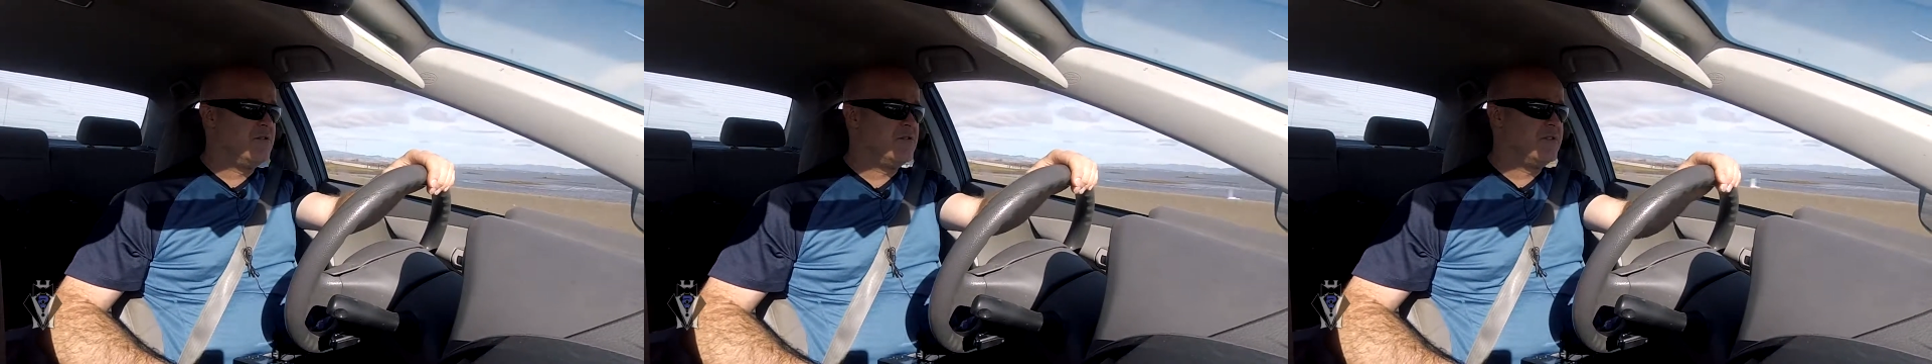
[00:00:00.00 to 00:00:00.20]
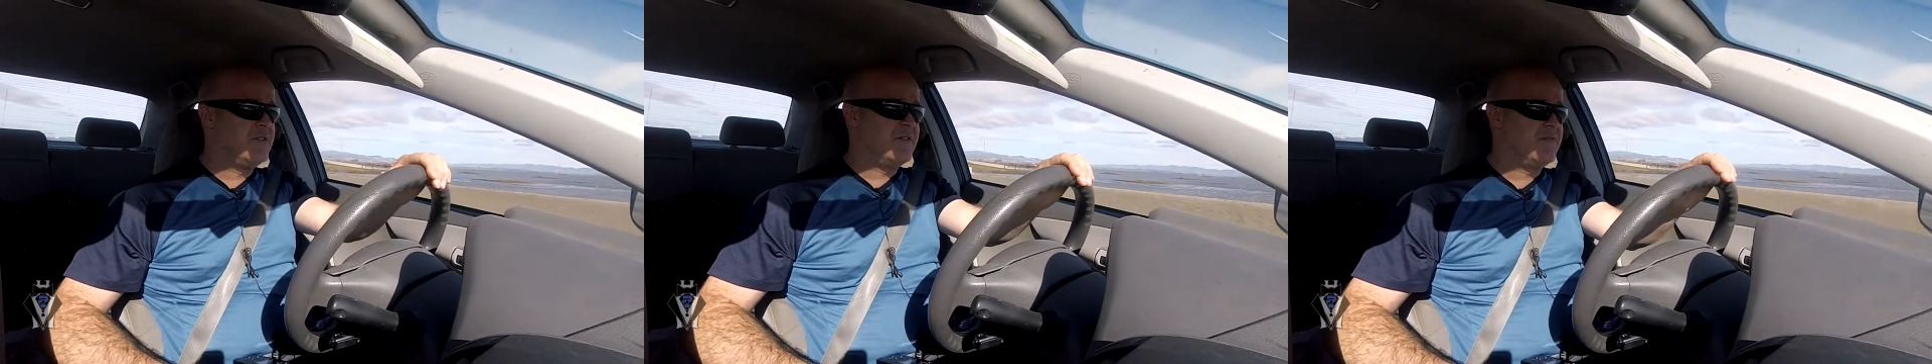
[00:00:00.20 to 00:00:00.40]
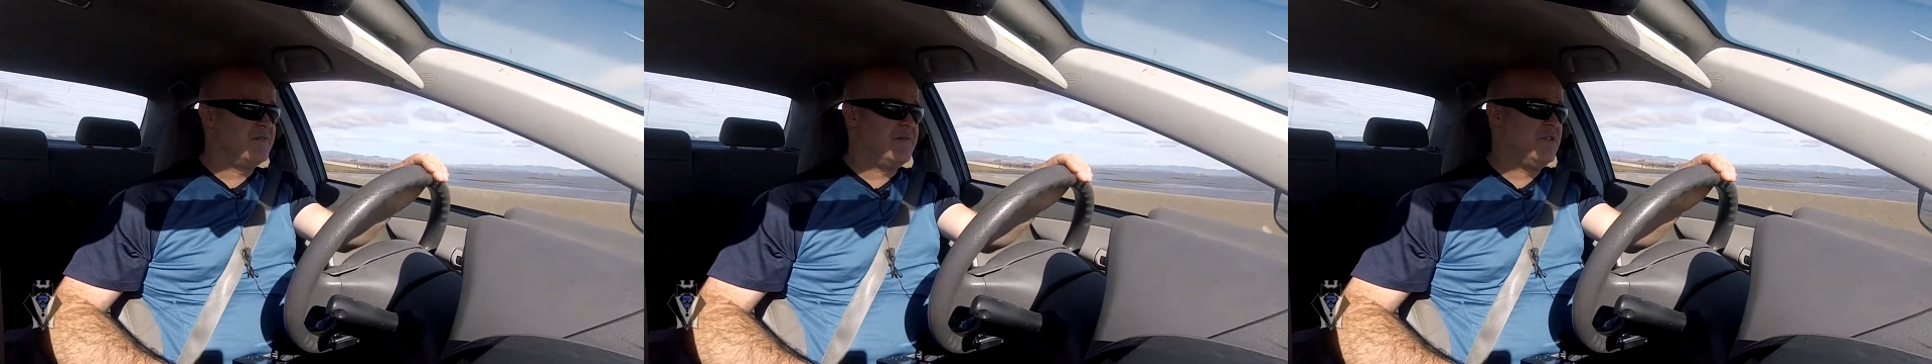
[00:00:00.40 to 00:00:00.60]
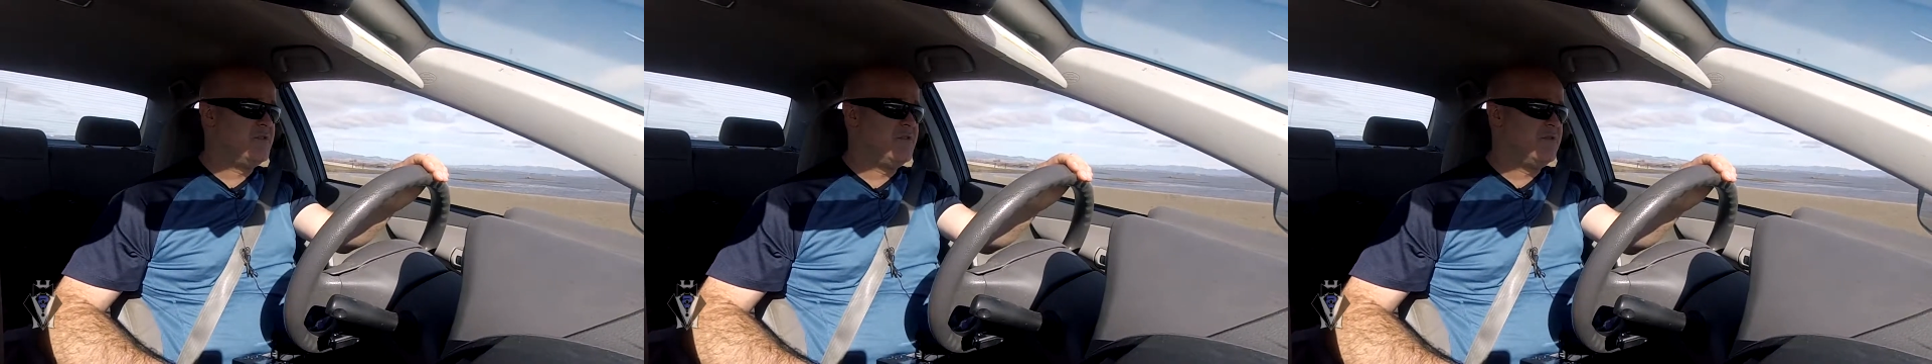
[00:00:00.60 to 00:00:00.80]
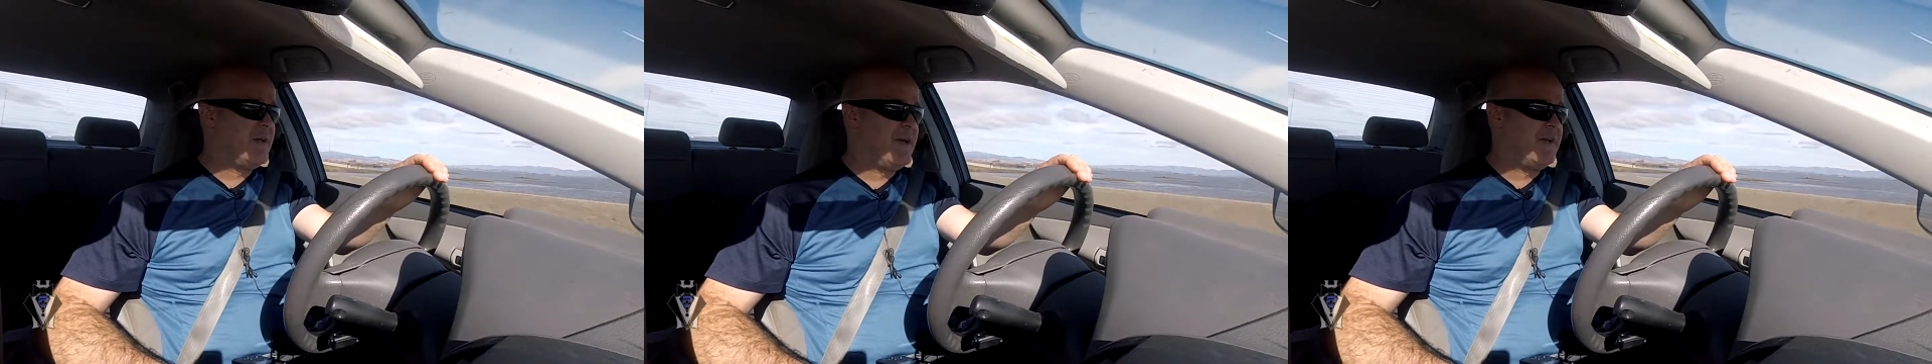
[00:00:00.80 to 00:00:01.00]
because
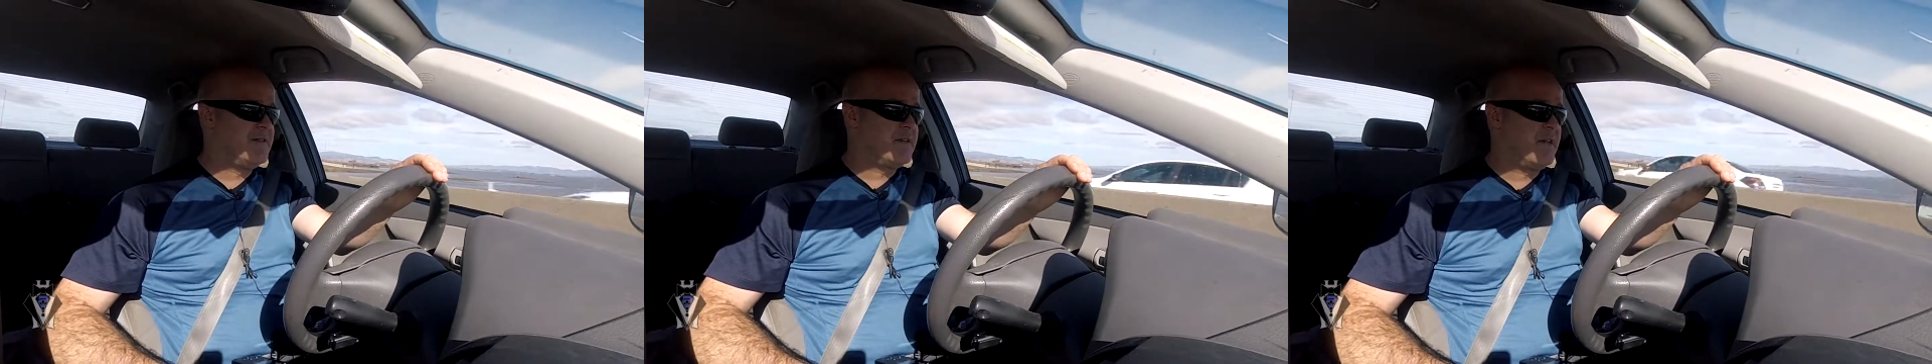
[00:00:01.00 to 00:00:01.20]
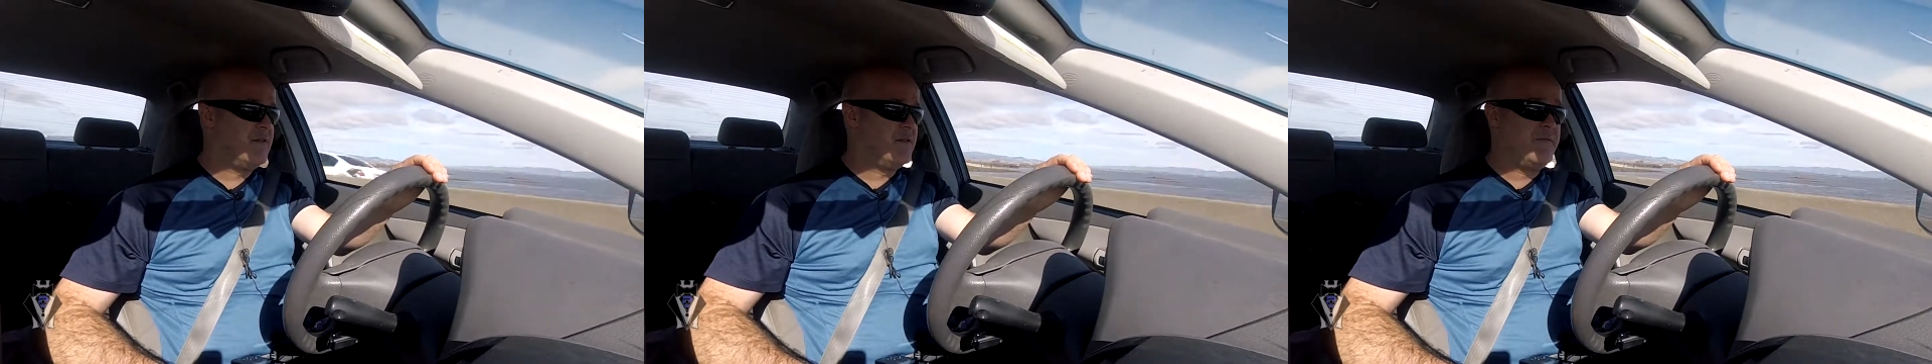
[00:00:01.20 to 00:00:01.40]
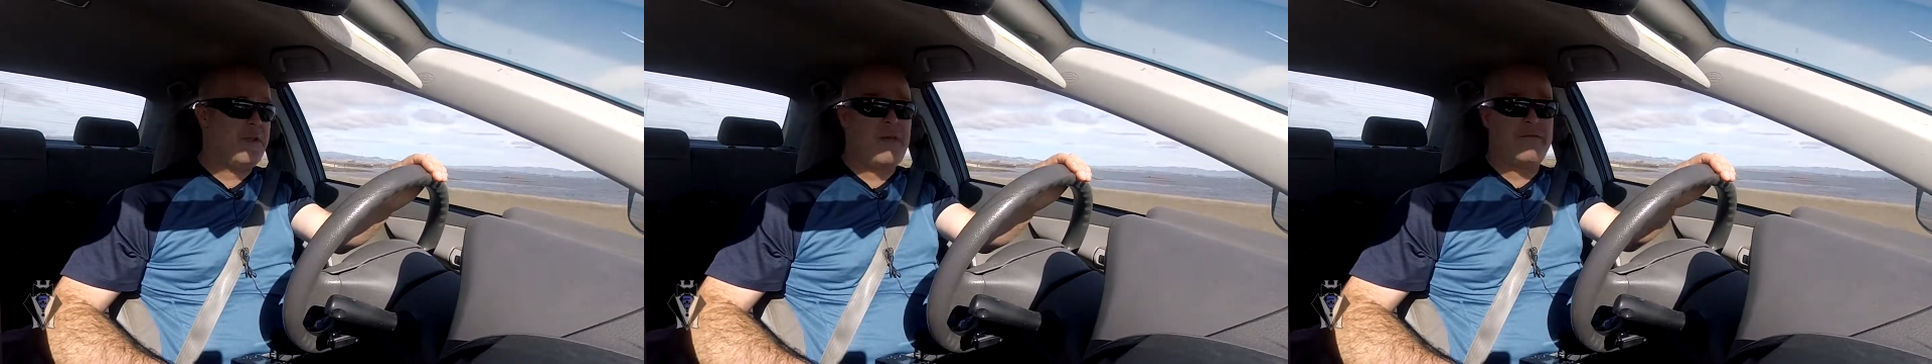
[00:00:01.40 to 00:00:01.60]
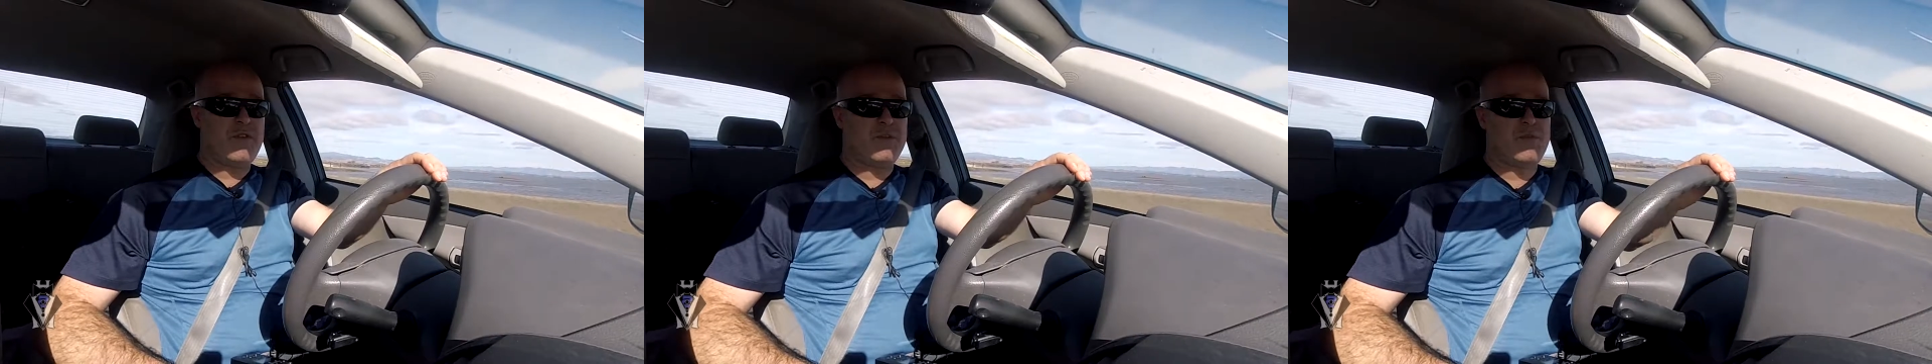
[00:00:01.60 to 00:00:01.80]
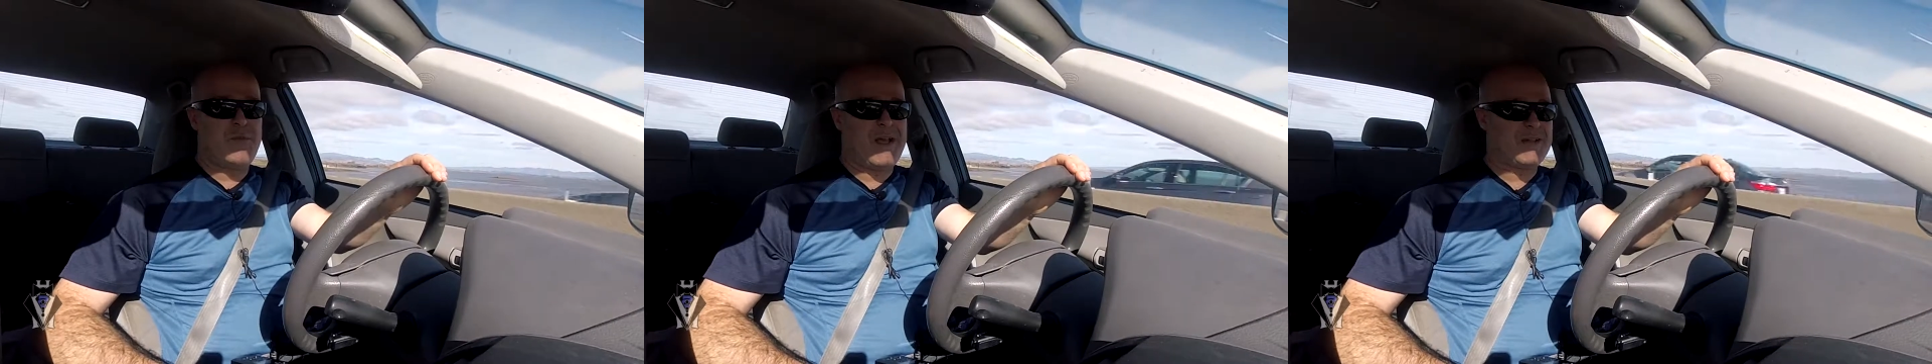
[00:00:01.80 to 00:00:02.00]
YouTube ads, I don't even have
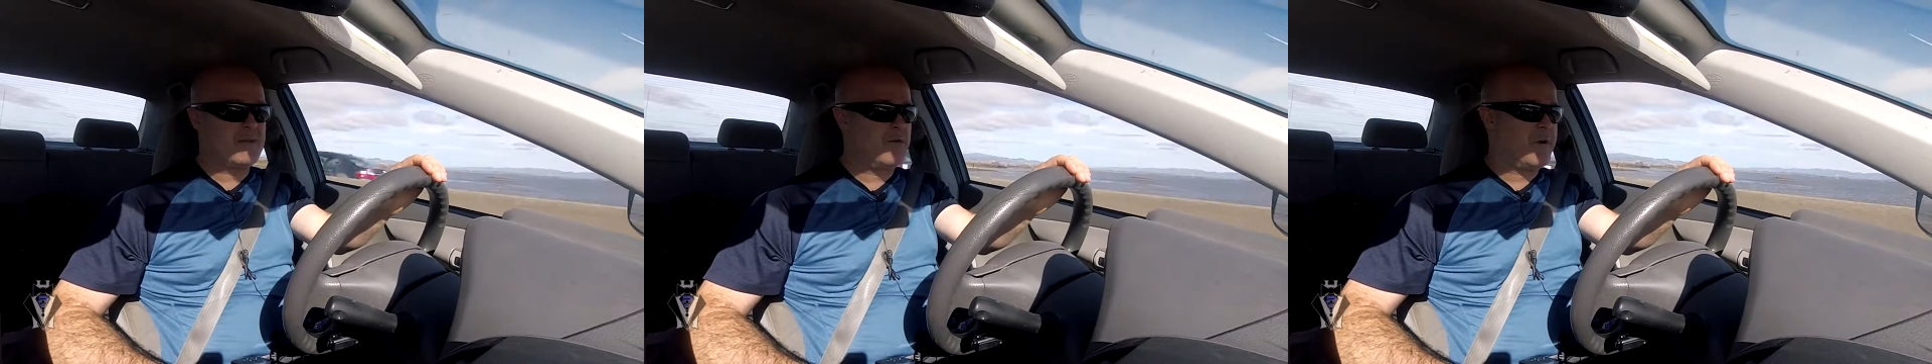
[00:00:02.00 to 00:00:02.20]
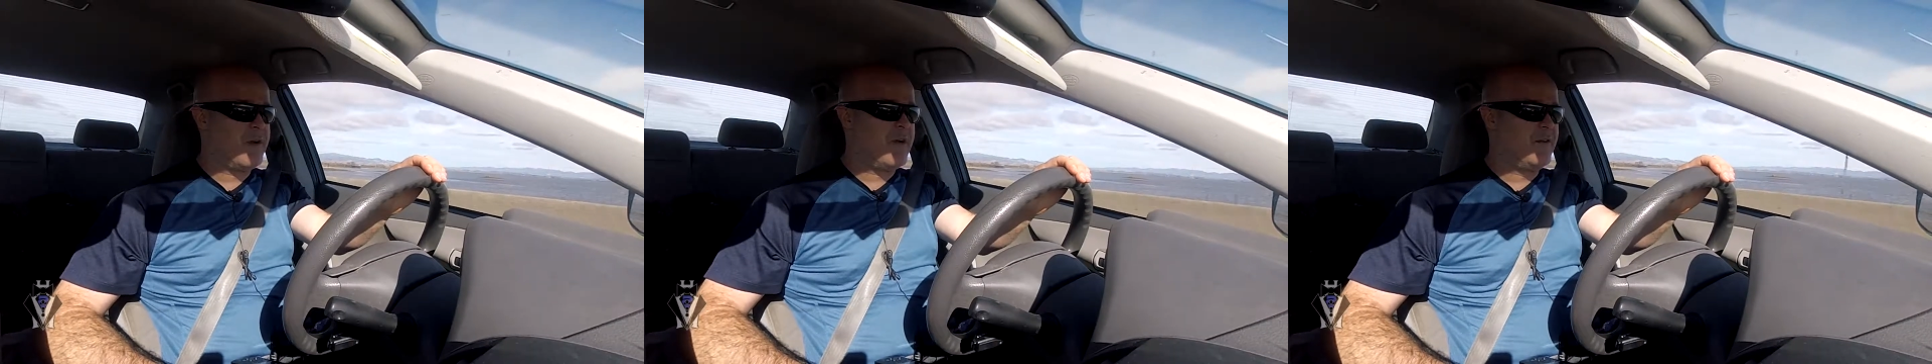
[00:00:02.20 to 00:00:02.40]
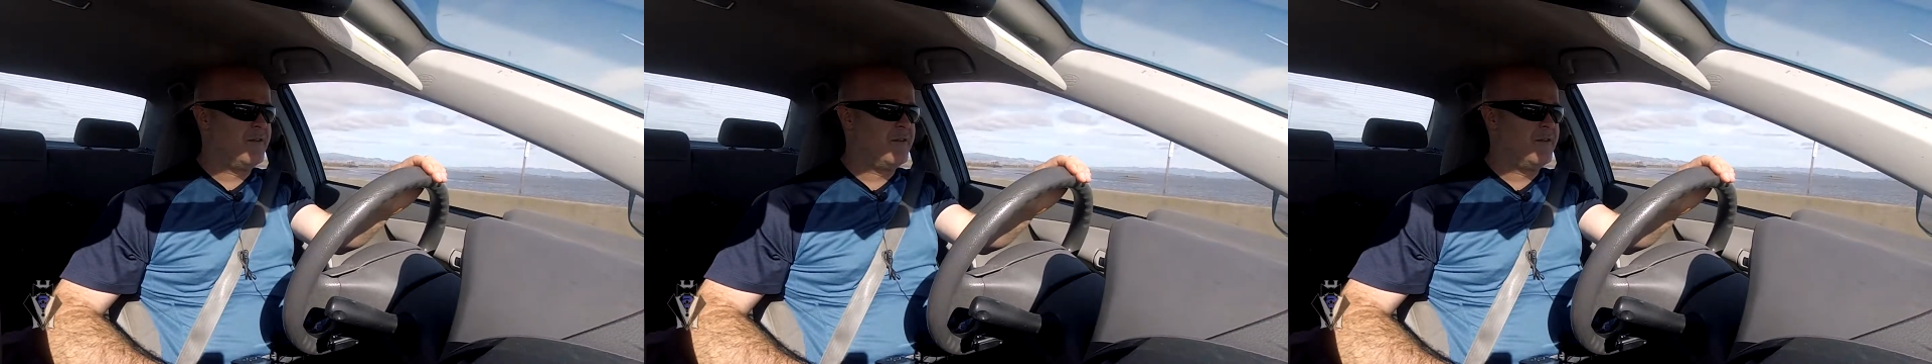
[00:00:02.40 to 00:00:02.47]
YouTube ads on right now,